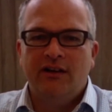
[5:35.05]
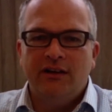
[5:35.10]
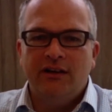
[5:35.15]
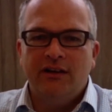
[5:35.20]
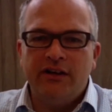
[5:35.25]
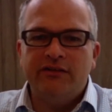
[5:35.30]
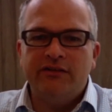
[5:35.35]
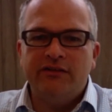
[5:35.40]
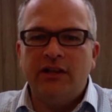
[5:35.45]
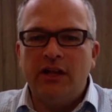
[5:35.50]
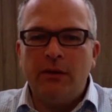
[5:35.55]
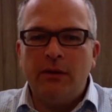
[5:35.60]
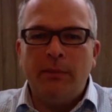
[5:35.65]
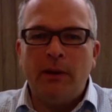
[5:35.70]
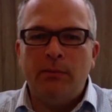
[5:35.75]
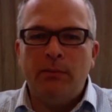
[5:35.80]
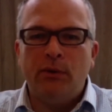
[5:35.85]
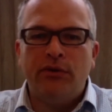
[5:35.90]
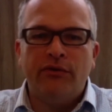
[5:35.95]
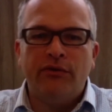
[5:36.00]
There's a lot of
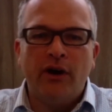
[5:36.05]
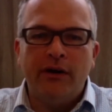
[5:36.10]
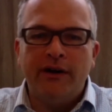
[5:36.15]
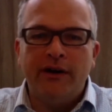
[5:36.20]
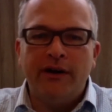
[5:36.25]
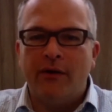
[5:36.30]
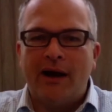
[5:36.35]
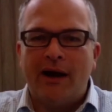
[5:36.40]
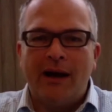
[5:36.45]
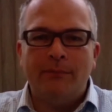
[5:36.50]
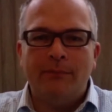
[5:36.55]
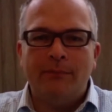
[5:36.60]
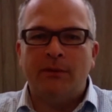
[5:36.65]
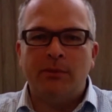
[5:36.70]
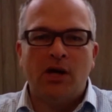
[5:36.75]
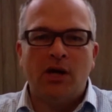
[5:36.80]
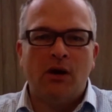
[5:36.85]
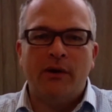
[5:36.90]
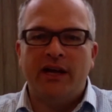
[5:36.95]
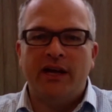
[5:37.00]
people throwing their arms
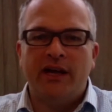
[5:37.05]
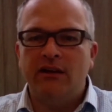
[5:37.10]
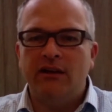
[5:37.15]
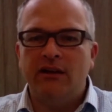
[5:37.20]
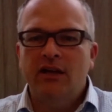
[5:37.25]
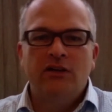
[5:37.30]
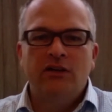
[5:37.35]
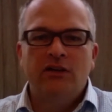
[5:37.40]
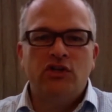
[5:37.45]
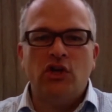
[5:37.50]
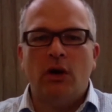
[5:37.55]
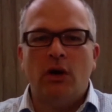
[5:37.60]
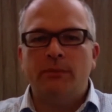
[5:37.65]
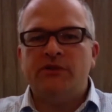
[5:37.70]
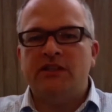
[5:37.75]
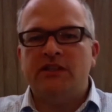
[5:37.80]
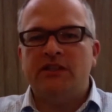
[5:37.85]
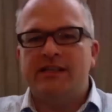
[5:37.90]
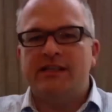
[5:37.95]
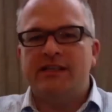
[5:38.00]
up going,
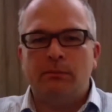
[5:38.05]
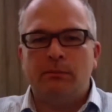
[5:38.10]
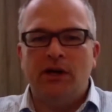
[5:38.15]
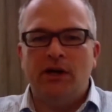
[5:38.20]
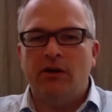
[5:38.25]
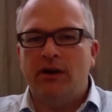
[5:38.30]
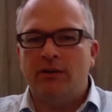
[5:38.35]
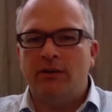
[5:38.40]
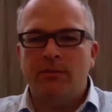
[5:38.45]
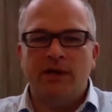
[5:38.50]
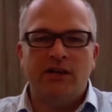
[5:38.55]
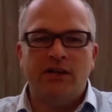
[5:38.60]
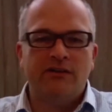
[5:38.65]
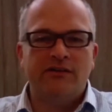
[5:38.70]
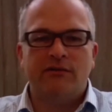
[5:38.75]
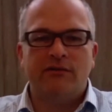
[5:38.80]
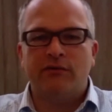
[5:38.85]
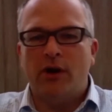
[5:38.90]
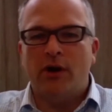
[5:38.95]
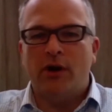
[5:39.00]
jobs are disappearing
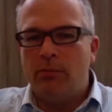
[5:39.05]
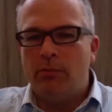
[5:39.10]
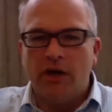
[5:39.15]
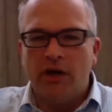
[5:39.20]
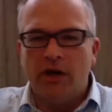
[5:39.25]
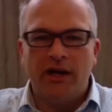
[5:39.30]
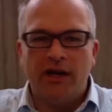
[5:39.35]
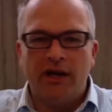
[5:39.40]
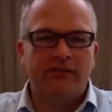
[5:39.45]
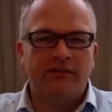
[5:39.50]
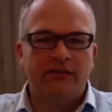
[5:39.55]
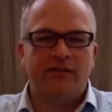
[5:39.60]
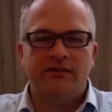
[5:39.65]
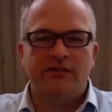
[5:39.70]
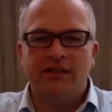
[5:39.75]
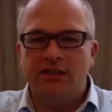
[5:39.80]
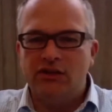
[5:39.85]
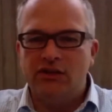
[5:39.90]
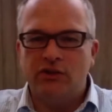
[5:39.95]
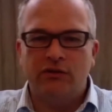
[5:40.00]
because of robotics and
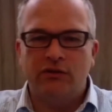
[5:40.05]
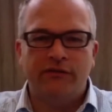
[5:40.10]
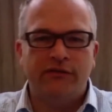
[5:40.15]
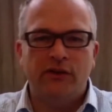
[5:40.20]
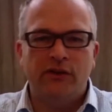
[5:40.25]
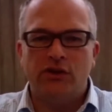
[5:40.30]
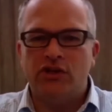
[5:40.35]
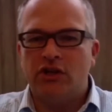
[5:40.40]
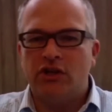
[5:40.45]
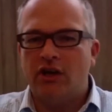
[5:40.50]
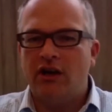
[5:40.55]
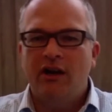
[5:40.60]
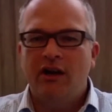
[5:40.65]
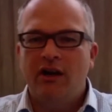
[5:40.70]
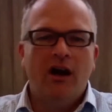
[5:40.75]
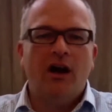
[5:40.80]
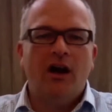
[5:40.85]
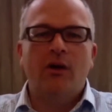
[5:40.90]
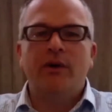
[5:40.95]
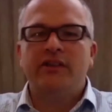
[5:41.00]
digital future.
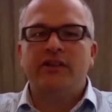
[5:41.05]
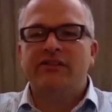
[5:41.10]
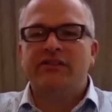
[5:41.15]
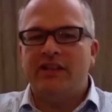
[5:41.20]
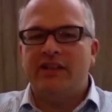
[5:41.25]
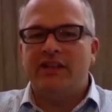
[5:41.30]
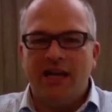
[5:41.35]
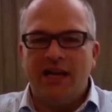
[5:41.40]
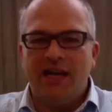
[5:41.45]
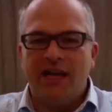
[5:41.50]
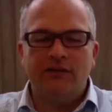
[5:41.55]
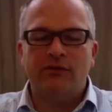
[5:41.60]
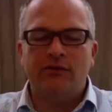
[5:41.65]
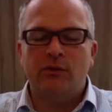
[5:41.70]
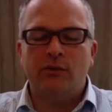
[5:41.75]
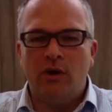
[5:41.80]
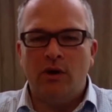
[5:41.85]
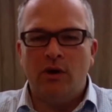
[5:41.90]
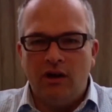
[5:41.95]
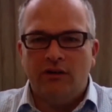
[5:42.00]
Oh, it's the end of the
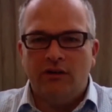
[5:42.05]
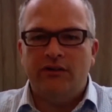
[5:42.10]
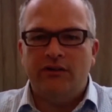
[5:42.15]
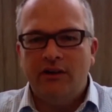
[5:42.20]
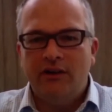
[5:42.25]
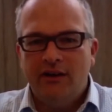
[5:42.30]
world.